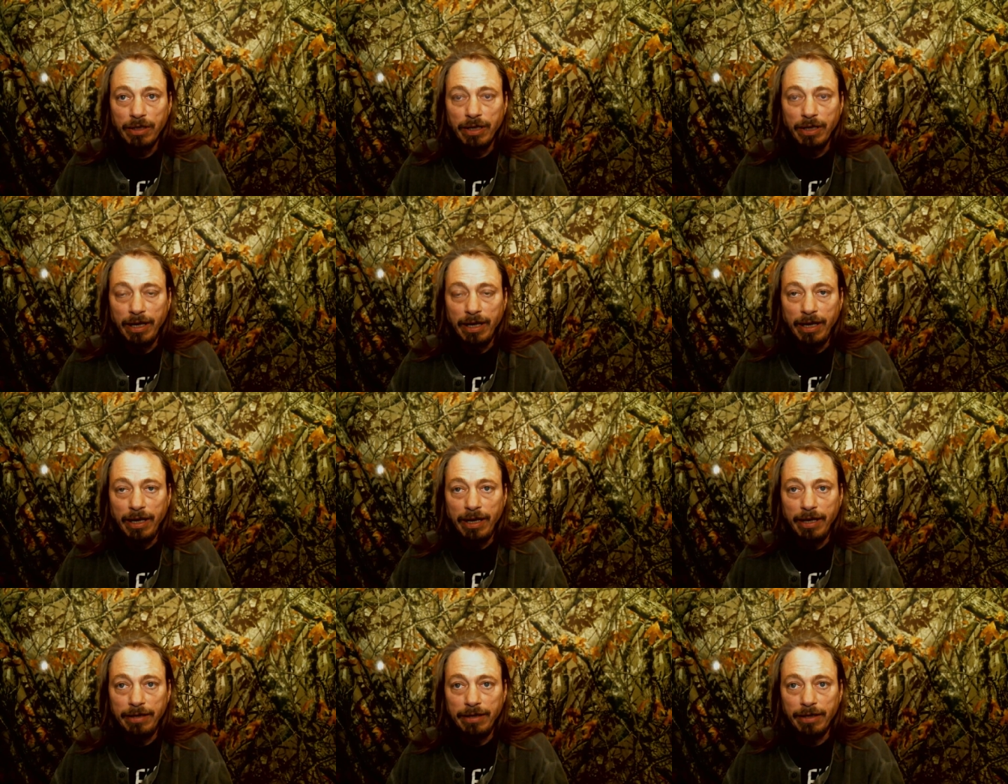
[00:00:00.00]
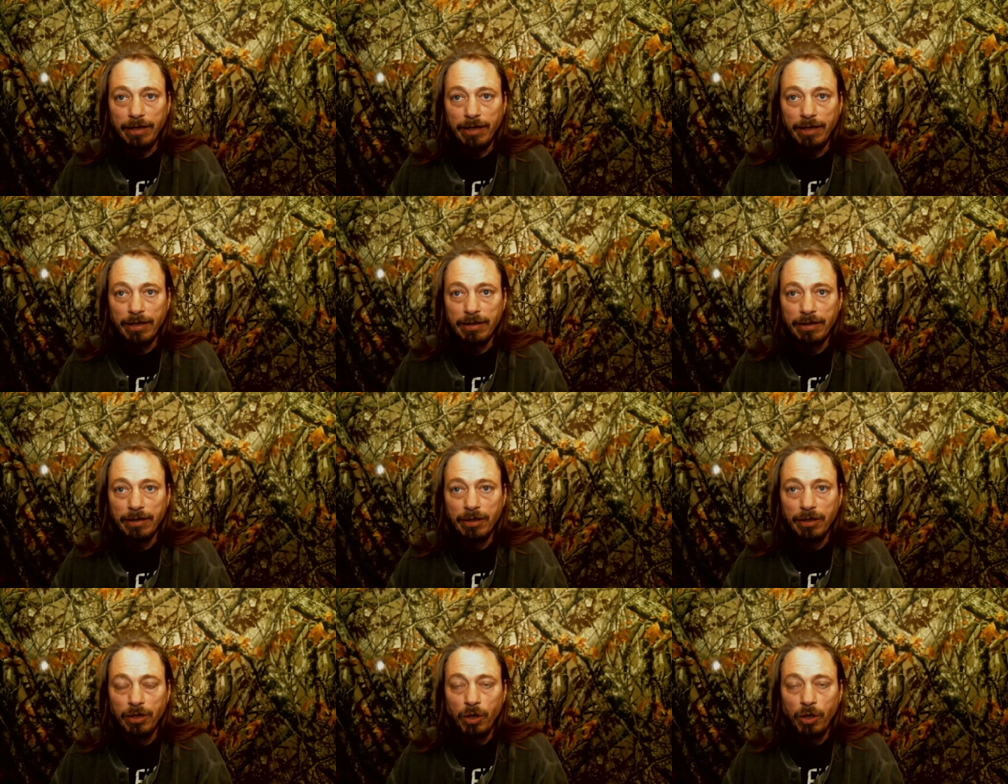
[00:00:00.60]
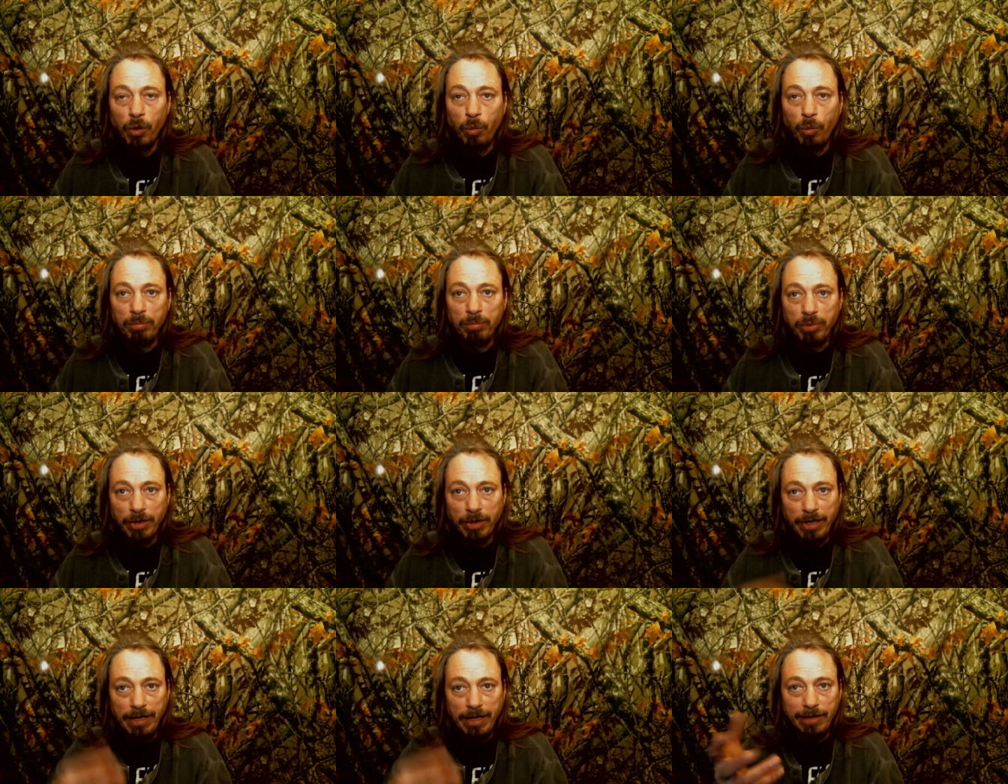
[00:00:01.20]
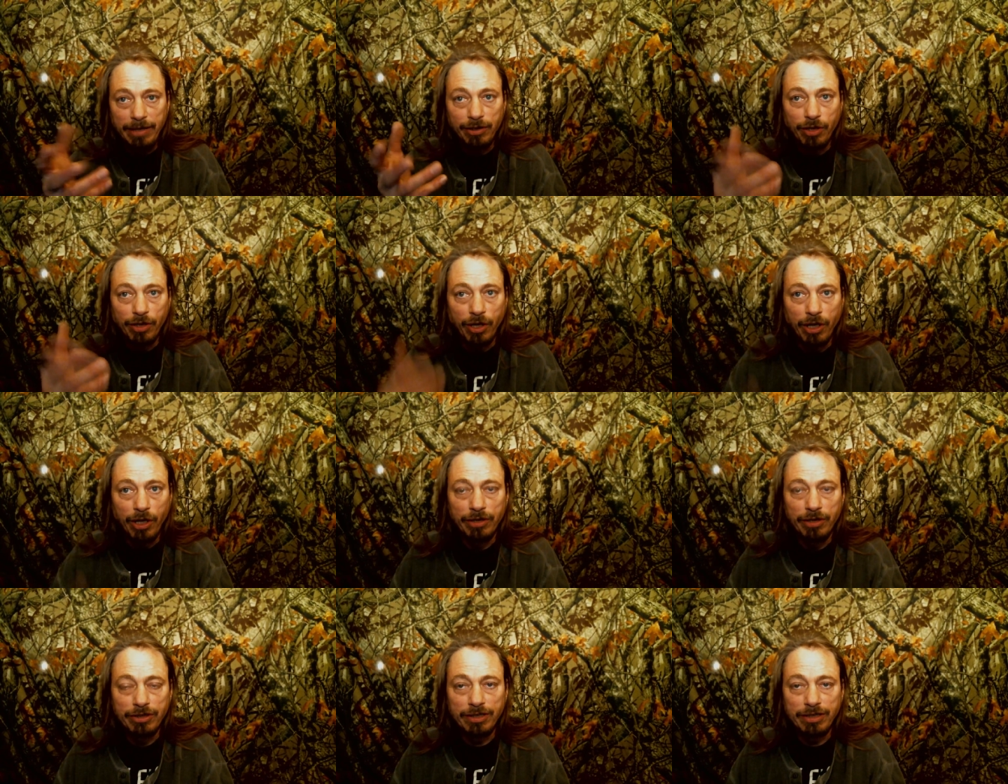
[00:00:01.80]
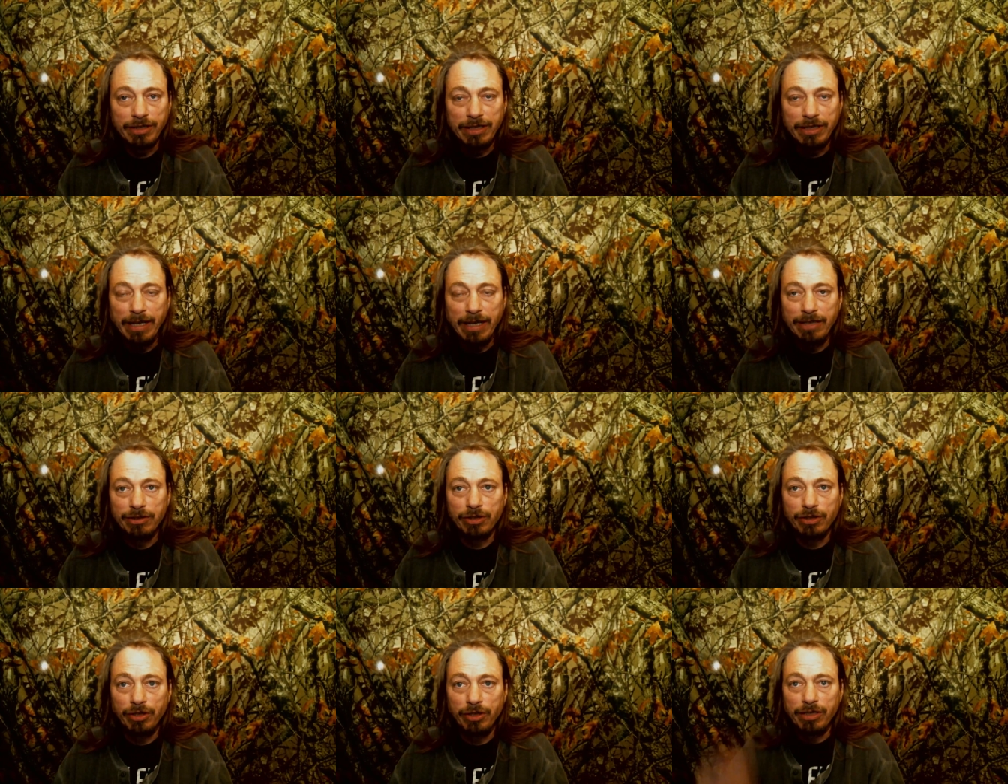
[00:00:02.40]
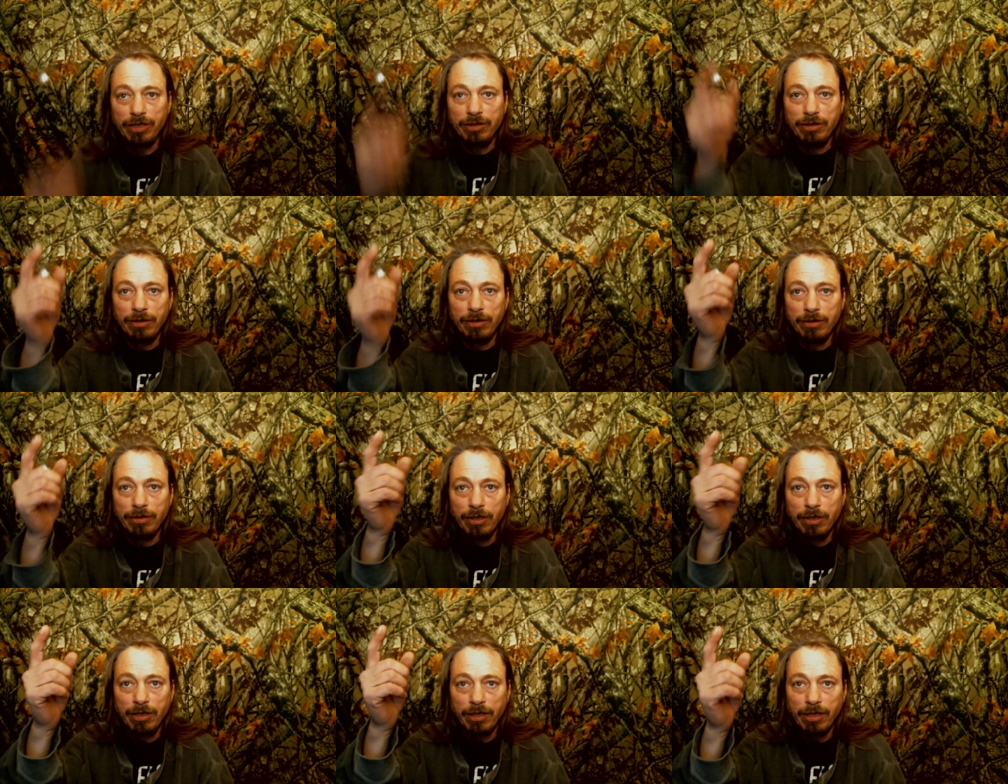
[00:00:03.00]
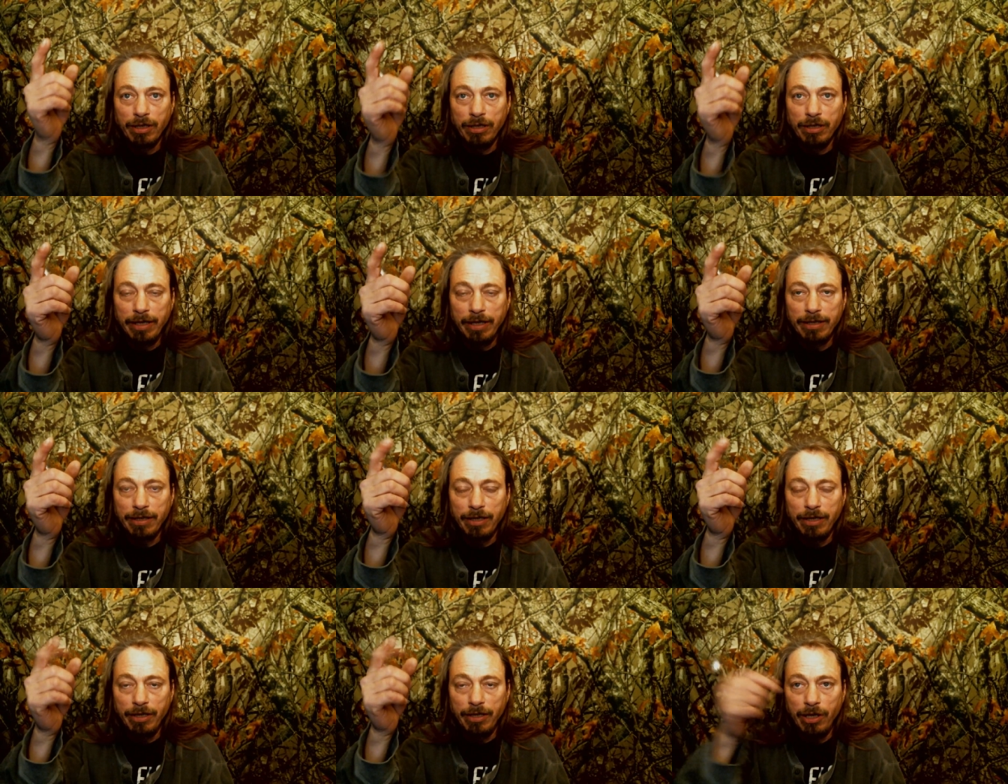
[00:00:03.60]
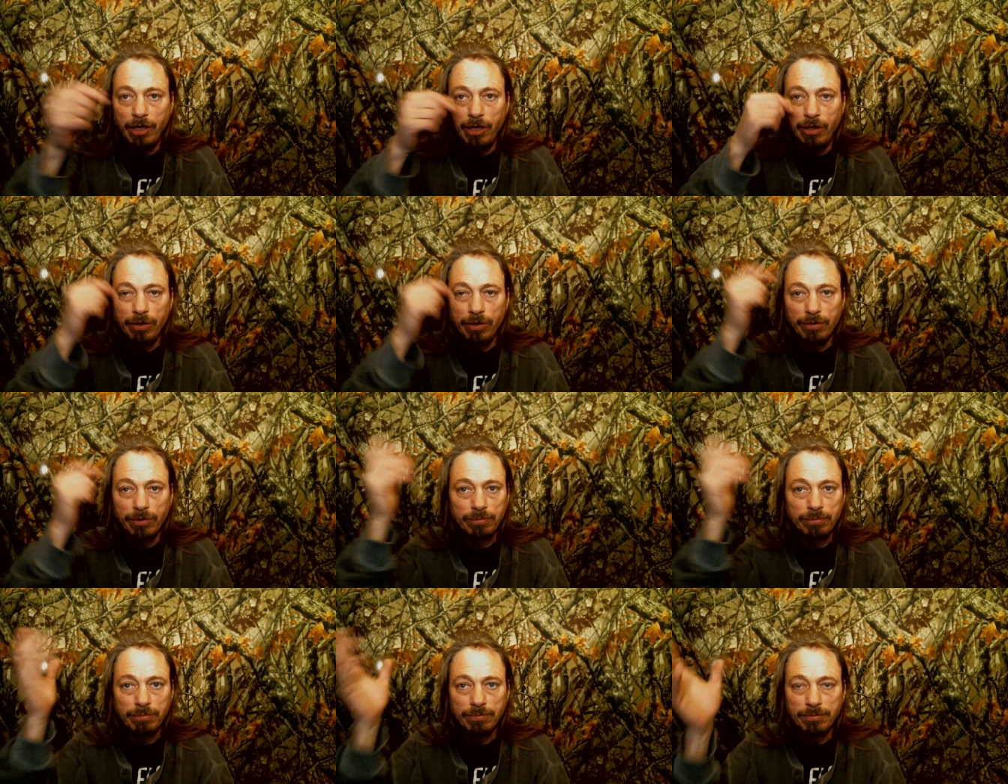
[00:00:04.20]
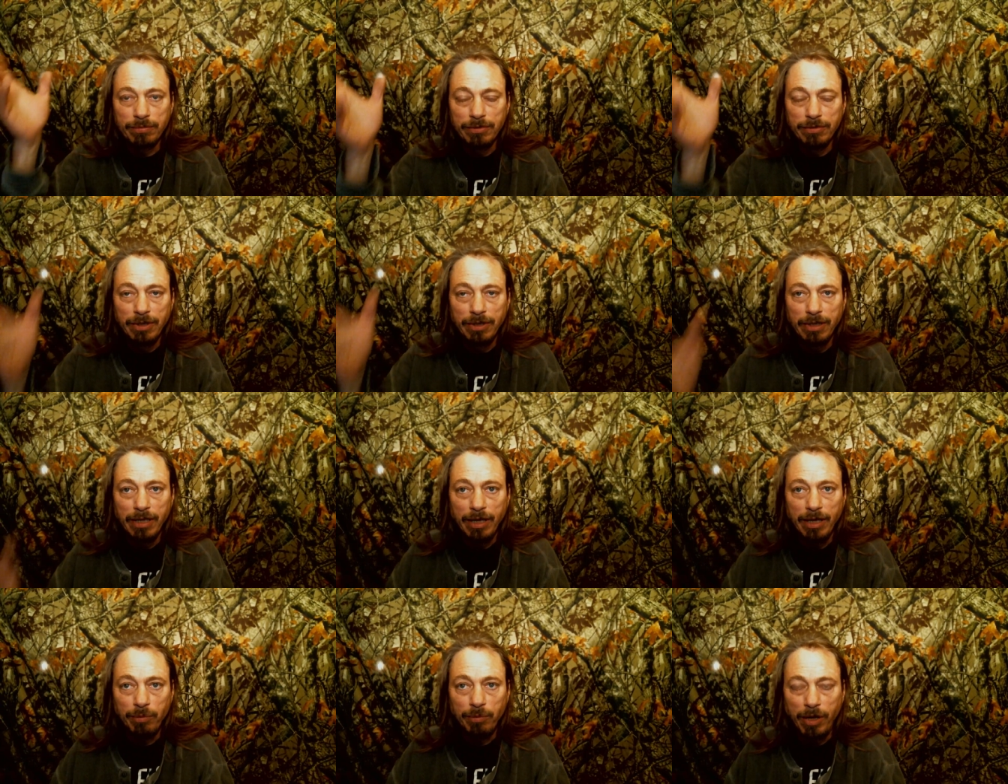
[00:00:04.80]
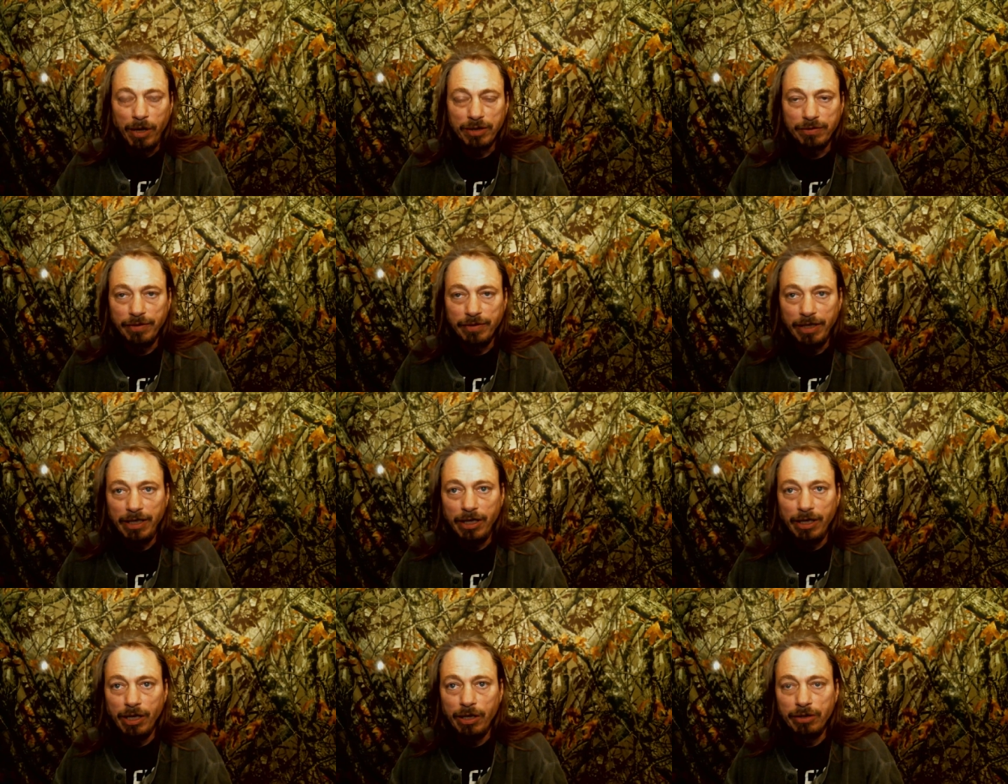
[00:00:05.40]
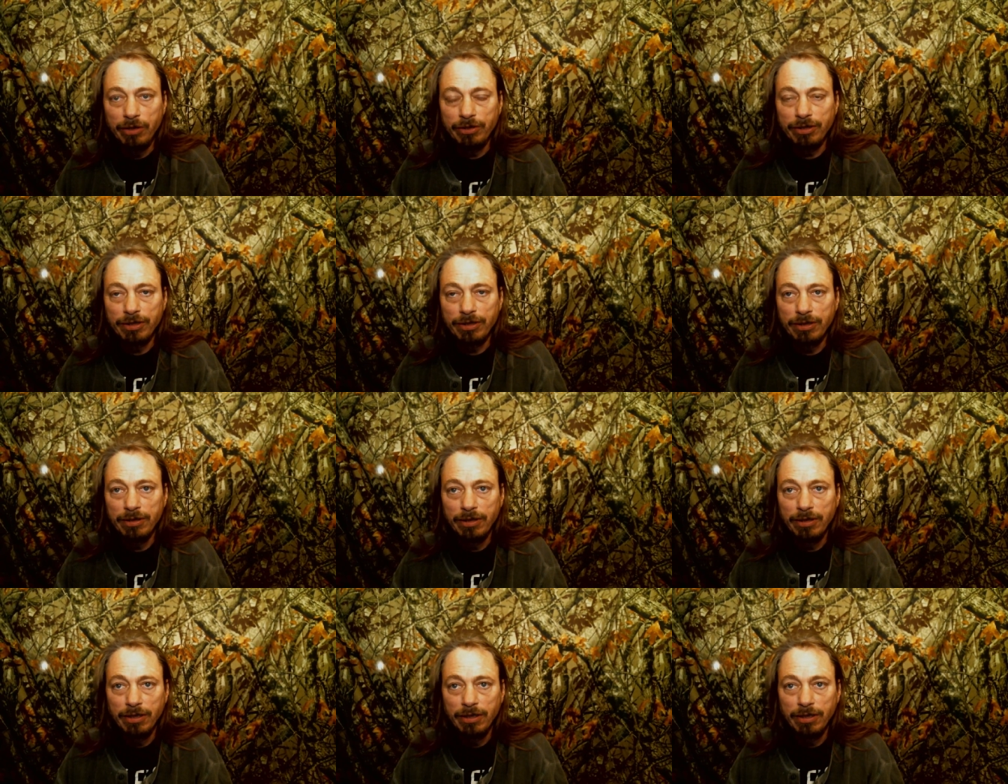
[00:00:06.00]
And uh, we'll put in end cards at the end so you can click, you know, and watch videos.